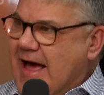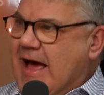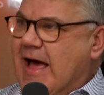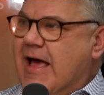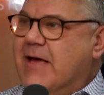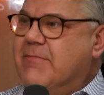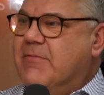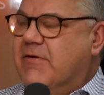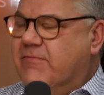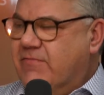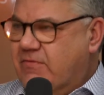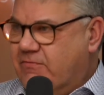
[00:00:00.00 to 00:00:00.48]

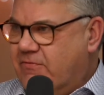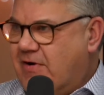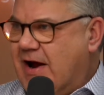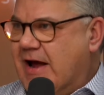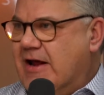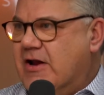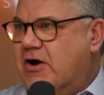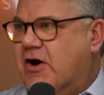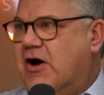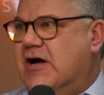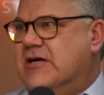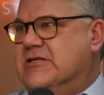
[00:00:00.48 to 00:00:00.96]
aim of
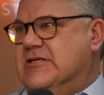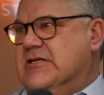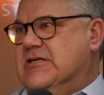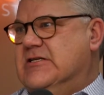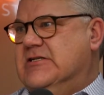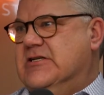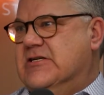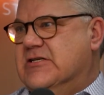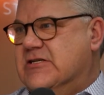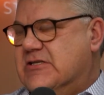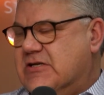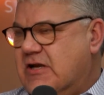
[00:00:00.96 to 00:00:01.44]
rate hikes is
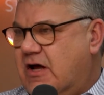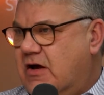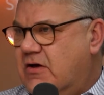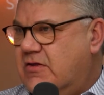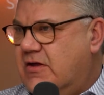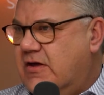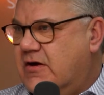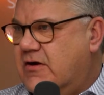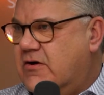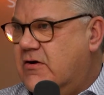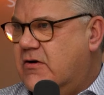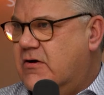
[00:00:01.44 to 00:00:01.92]
to slow
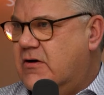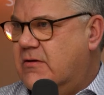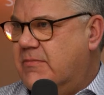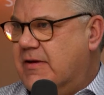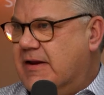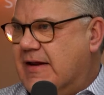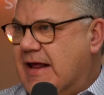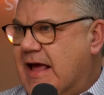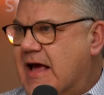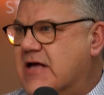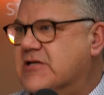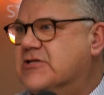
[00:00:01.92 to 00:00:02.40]
the
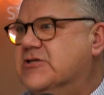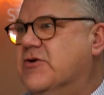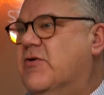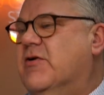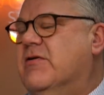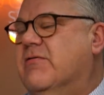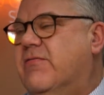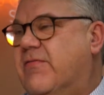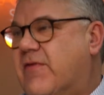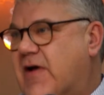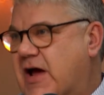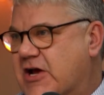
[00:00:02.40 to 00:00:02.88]
economy down so
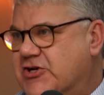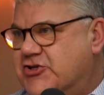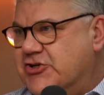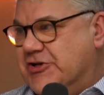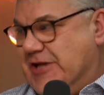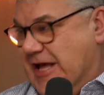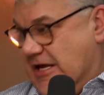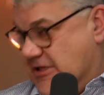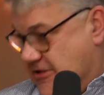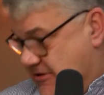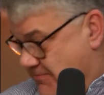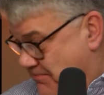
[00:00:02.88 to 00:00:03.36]
inflation
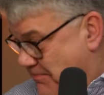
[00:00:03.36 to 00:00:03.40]
gets